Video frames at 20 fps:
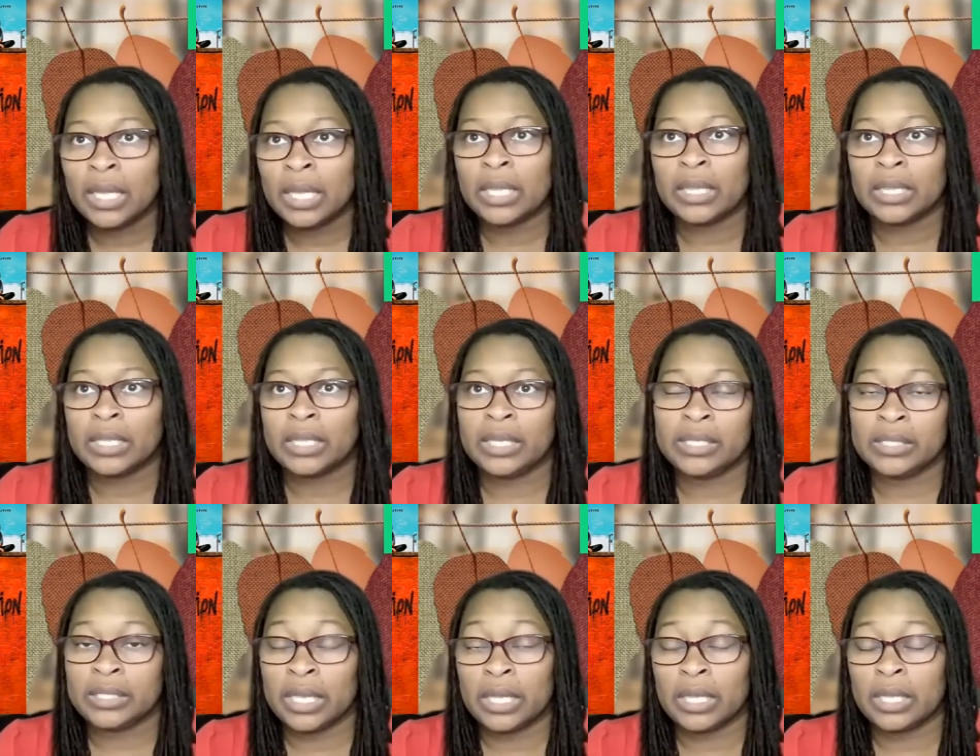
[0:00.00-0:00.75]

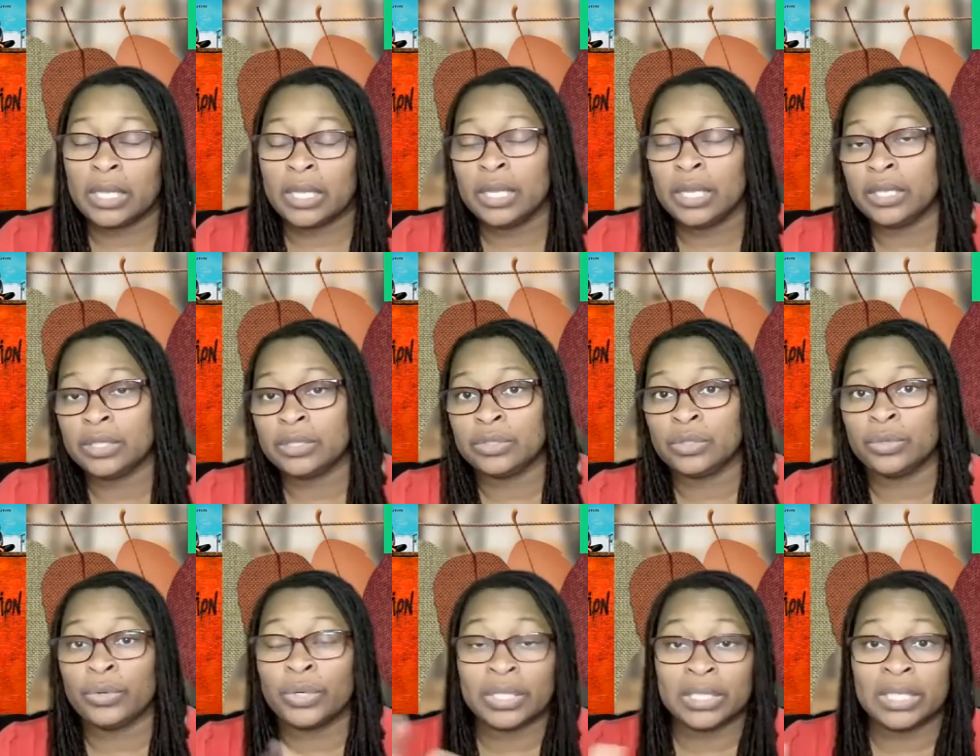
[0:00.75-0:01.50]
these
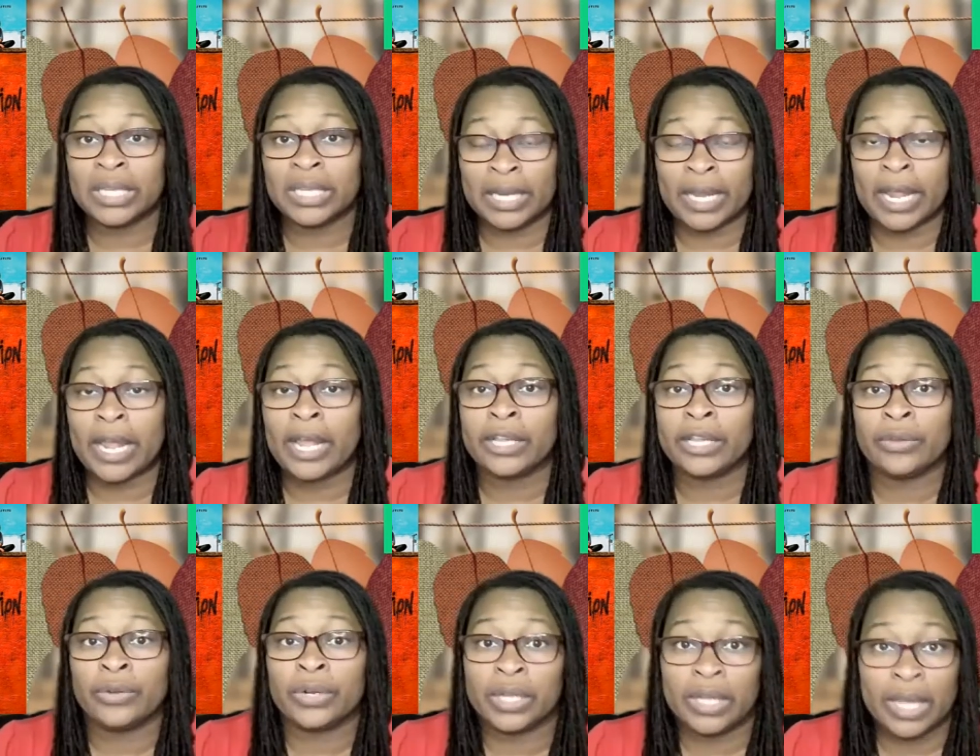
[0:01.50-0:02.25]
historically
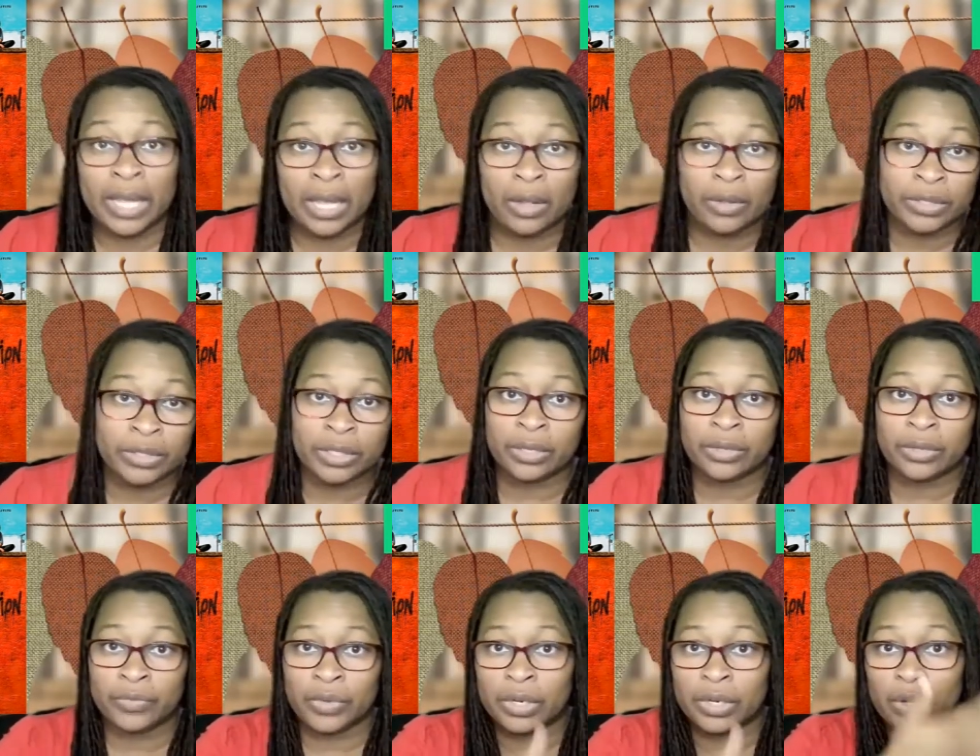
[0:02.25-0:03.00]
inaccurate accounts
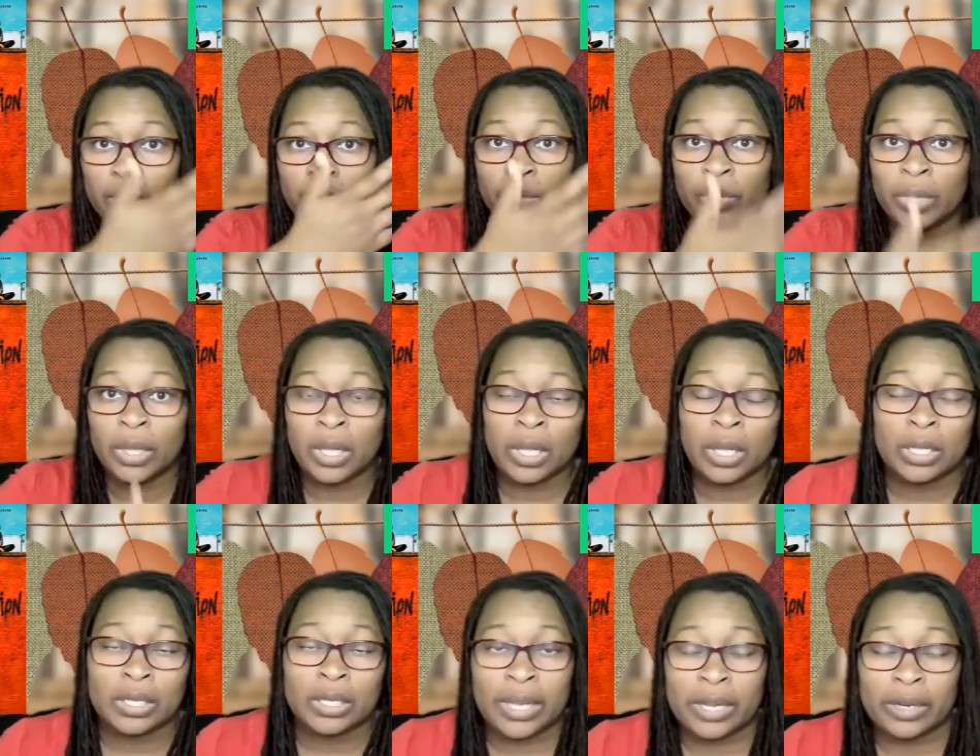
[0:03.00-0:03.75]
of, you know,
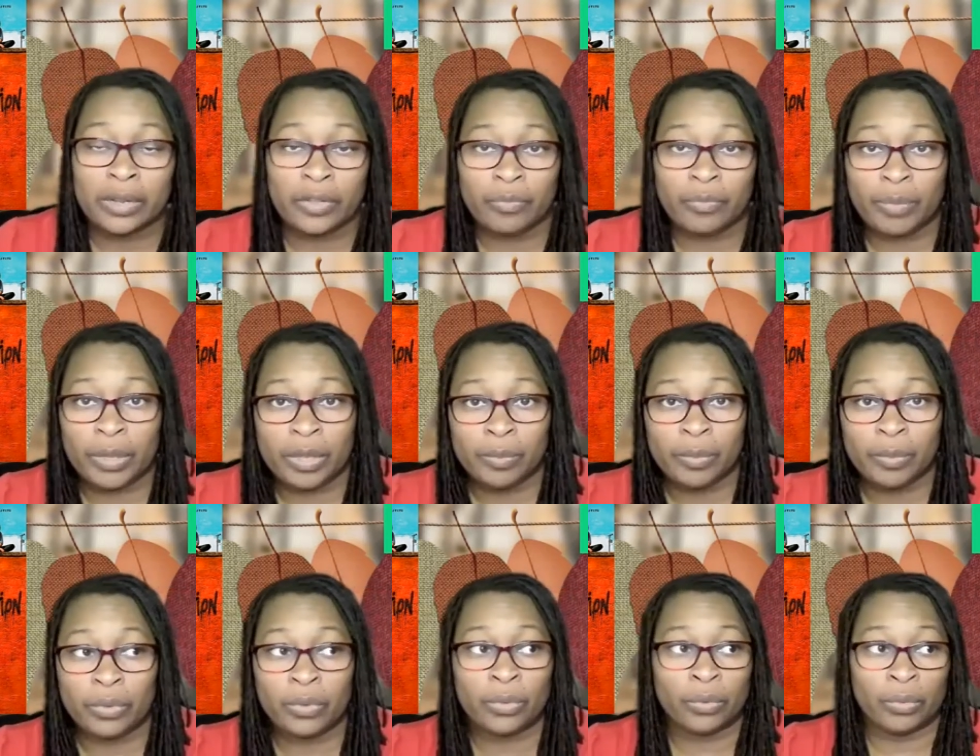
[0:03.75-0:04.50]
Native
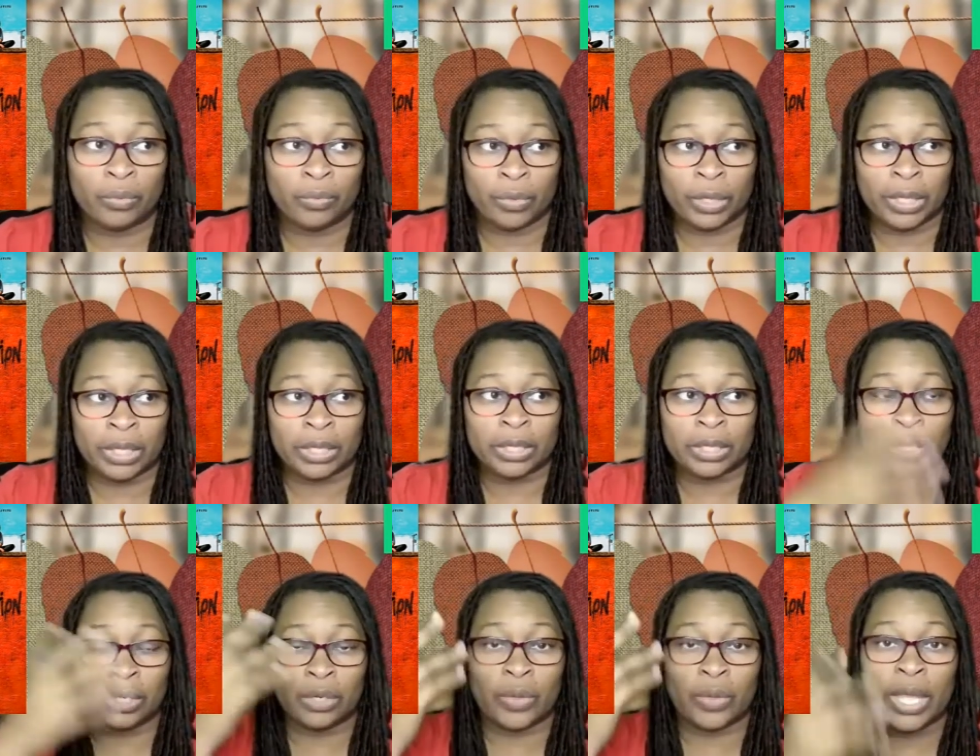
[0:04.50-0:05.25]
people in,
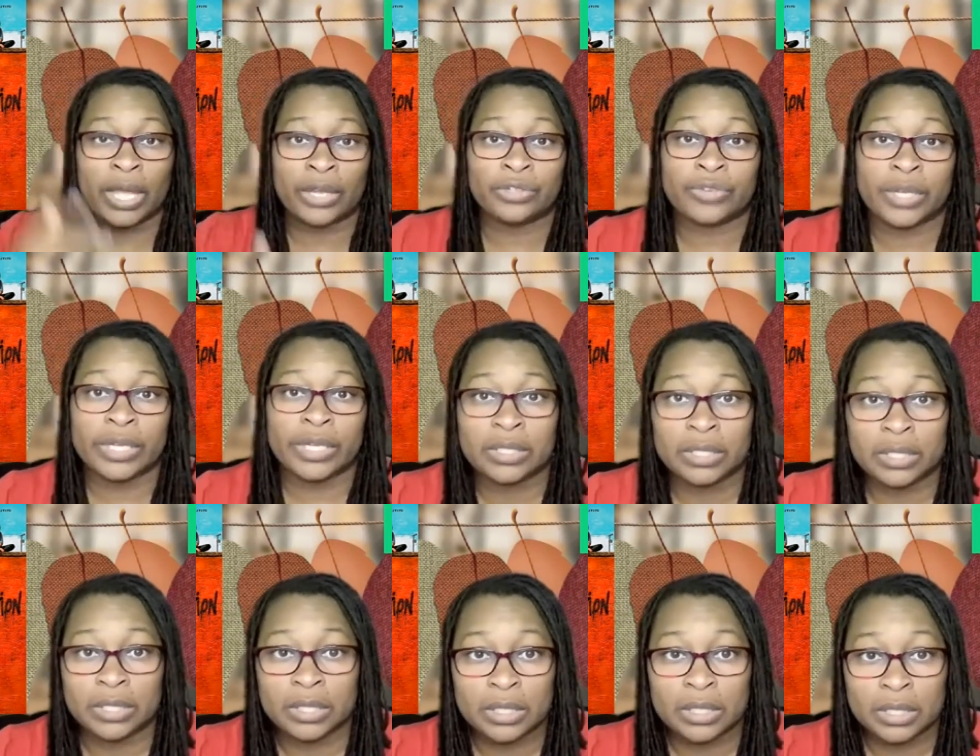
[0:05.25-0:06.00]
you know,
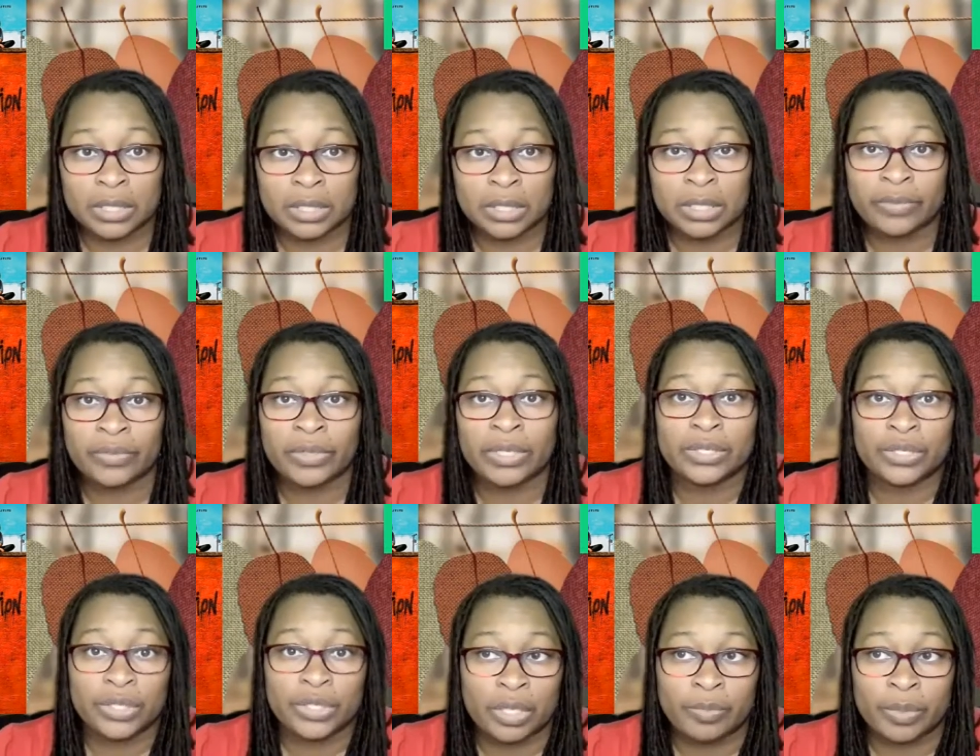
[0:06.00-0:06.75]
headdresses living in
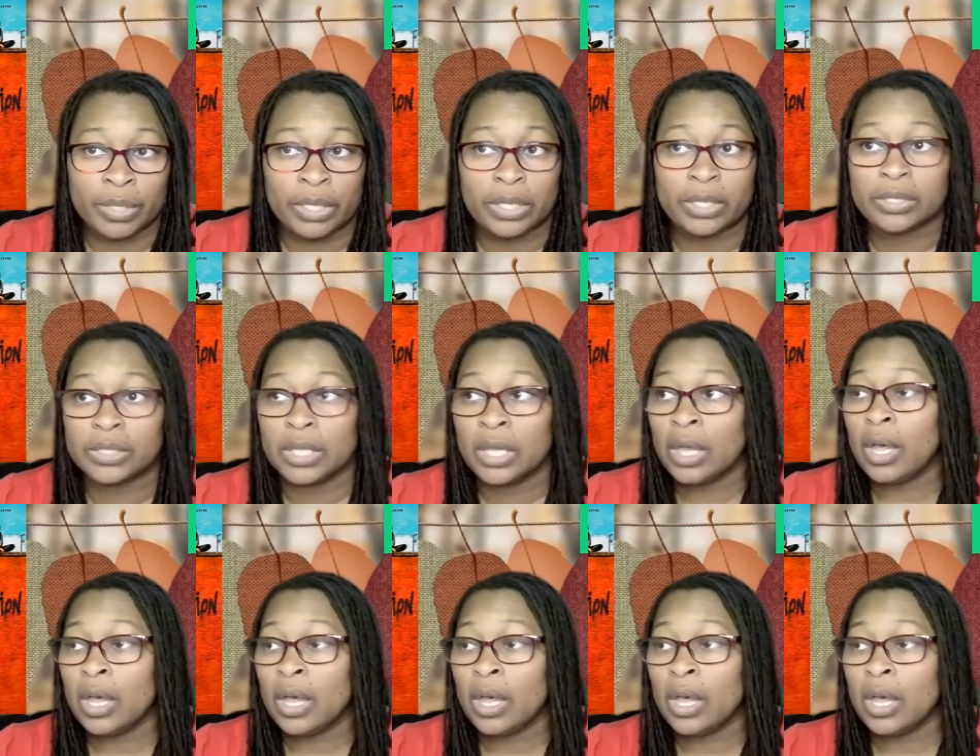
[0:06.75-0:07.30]
teepees.